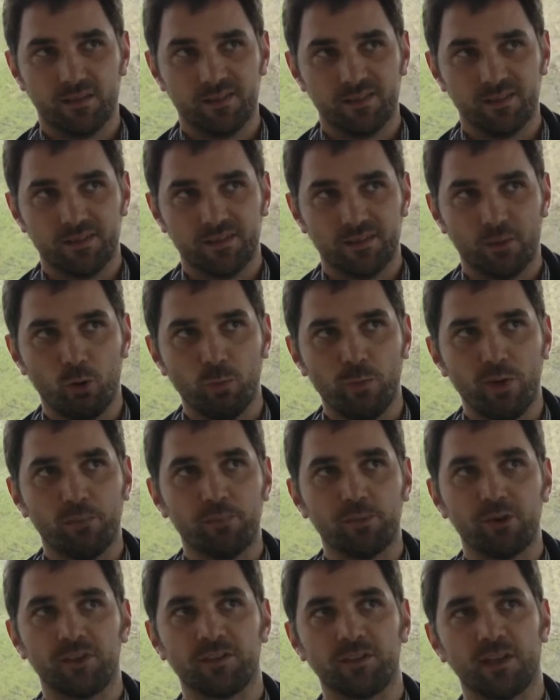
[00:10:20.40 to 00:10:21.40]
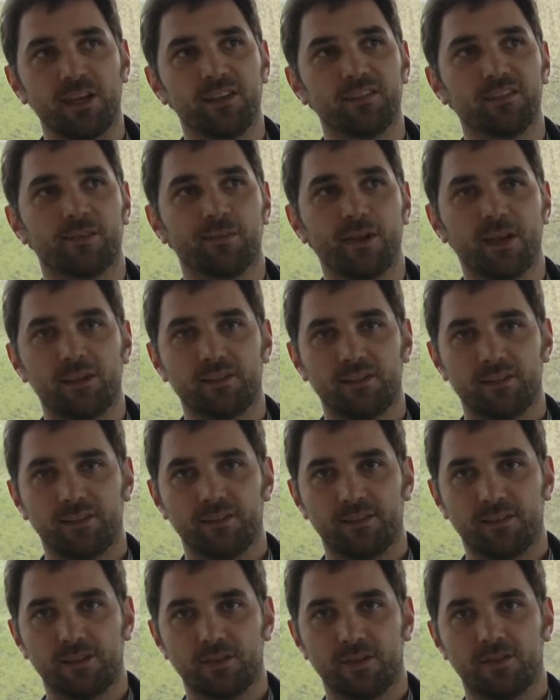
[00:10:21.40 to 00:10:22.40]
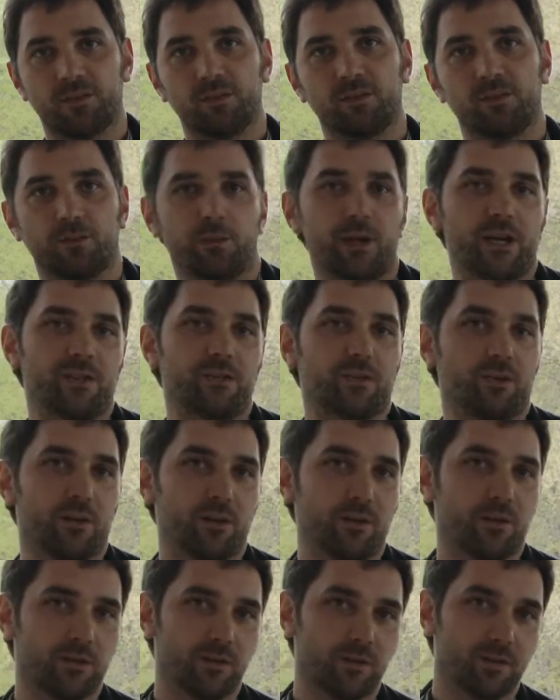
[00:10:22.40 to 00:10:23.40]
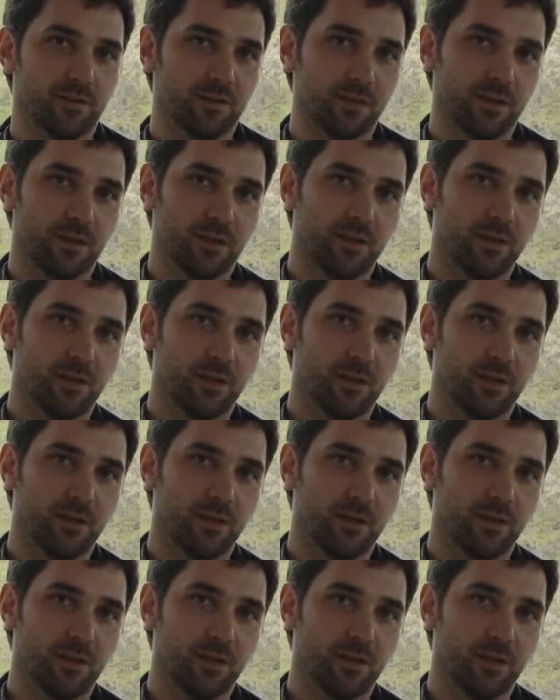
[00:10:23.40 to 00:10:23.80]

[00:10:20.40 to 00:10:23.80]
sober, precise analysis, such as Fred Turner's